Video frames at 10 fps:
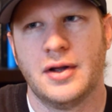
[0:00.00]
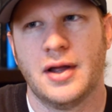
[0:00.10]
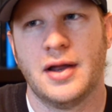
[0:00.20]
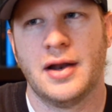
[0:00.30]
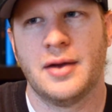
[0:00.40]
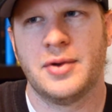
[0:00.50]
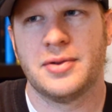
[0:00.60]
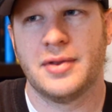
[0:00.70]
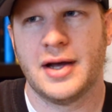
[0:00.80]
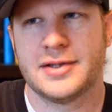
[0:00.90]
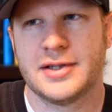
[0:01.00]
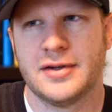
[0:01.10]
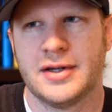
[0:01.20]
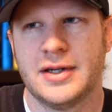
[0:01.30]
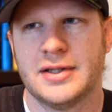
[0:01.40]
and I went through that
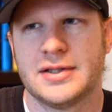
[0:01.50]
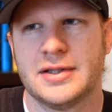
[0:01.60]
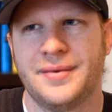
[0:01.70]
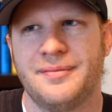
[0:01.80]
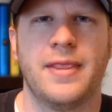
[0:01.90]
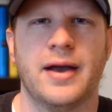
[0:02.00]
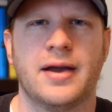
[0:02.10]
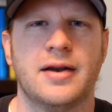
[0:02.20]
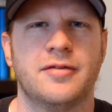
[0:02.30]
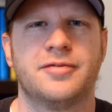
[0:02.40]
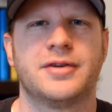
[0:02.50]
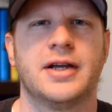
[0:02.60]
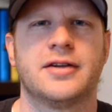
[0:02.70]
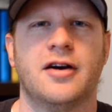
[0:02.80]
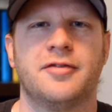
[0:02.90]
series. That kind of
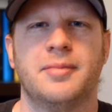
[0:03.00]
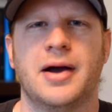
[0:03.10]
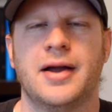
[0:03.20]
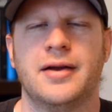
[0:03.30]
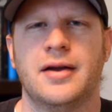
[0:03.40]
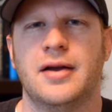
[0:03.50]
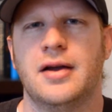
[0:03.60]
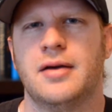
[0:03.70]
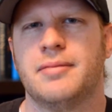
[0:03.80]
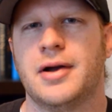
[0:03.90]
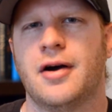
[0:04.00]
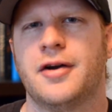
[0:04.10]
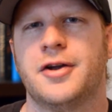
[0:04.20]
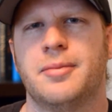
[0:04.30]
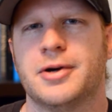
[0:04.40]
kicked off my
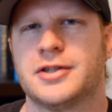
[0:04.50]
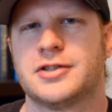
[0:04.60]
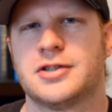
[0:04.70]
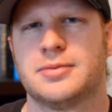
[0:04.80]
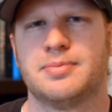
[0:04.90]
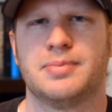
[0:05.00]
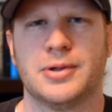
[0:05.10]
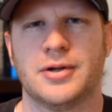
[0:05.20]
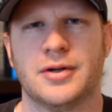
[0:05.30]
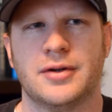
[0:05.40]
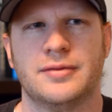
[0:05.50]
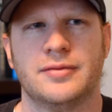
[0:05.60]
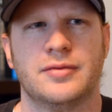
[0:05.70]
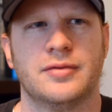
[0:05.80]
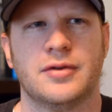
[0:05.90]
audiobook spur
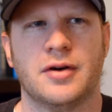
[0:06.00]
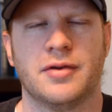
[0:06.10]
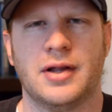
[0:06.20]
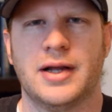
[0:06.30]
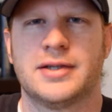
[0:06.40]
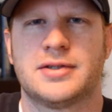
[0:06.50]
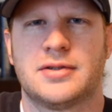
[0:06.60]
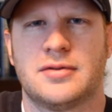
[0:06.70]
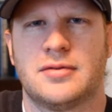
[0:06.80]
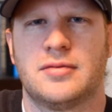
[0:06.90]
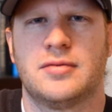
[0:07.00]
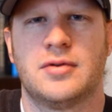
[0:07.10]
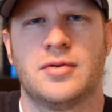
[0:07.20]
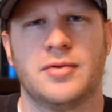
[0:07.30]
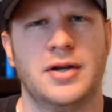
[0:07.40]
over the last
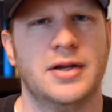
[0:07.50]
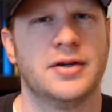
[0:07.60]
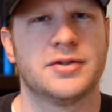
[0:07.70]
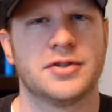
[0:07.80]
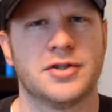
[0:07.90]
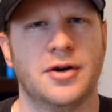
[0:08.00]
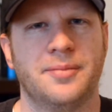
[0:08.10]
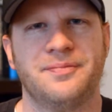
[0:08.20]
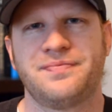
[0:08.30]
3 years or so.